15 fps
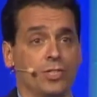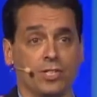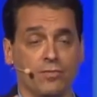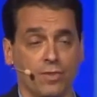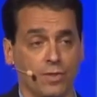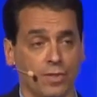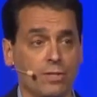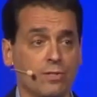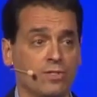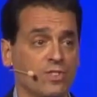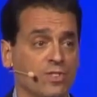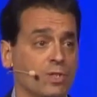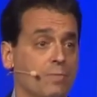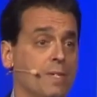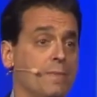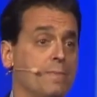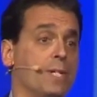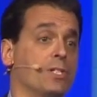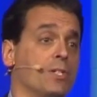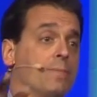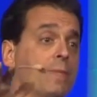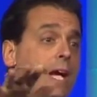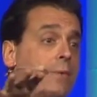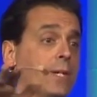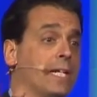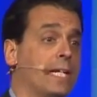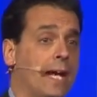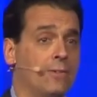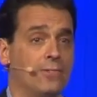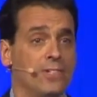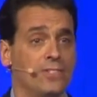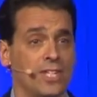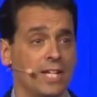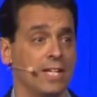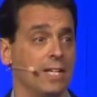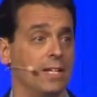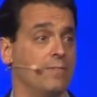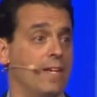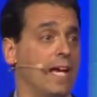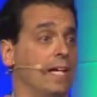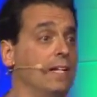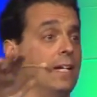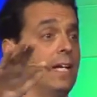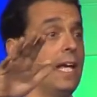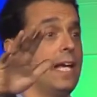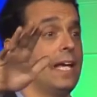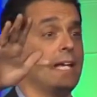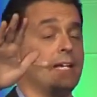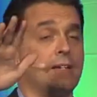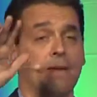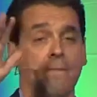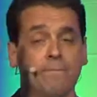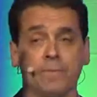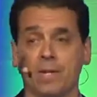and it's very useful to me because I'm now an account executive at an